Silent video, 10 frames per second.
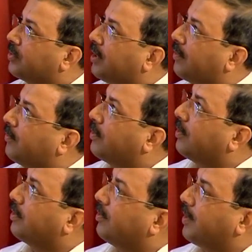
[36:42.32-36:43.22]
So that
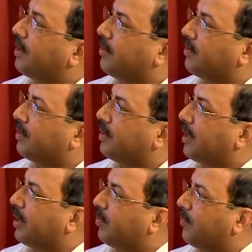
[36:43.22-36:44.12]
would depend on the
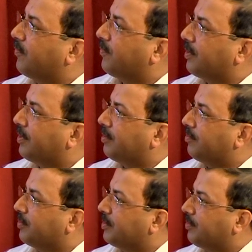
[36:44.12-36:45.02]
type of
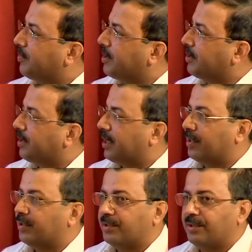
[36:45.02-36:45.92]
patient
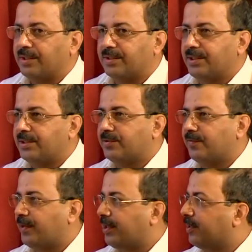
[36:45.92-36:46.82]
and your incidence
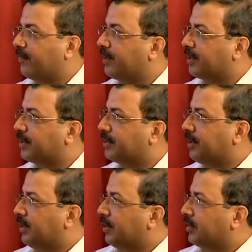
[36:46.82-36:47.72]
of fungal infections.
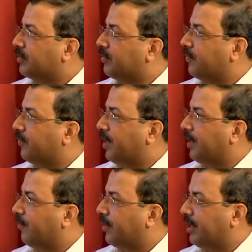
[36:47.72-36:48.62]
So
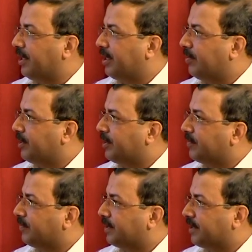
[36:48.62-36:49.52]
like for our AMLs,
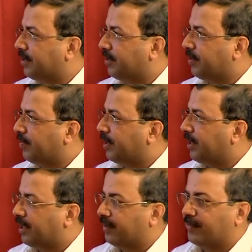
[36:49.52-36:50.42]
we start on empiric
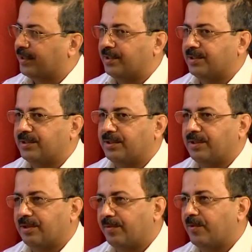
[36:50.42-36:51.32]
antifungals
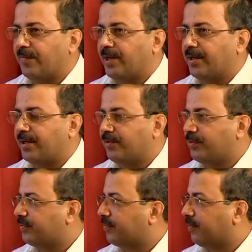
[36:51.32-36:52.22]
in a prophylactic
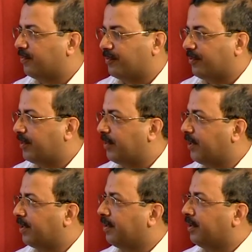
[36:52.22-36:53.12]
dose from day
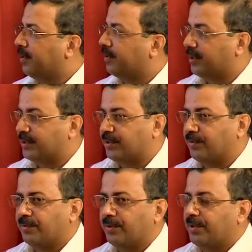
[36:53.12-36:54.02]
1, day
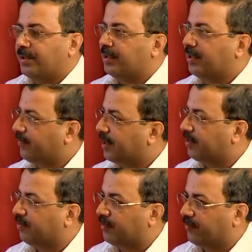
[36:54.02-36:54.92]
0. In fact,
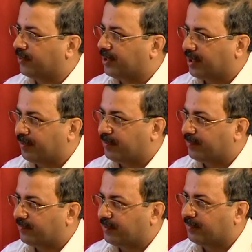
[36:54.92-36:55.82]
even before they come in
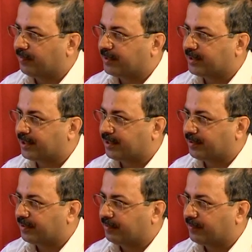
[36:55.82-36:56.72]
with fever, we started
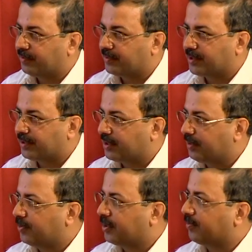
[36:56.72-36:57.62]
when we start the
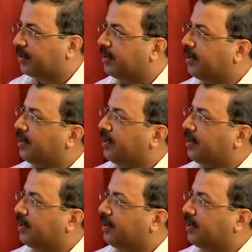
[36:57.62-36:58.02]
chemotherapy.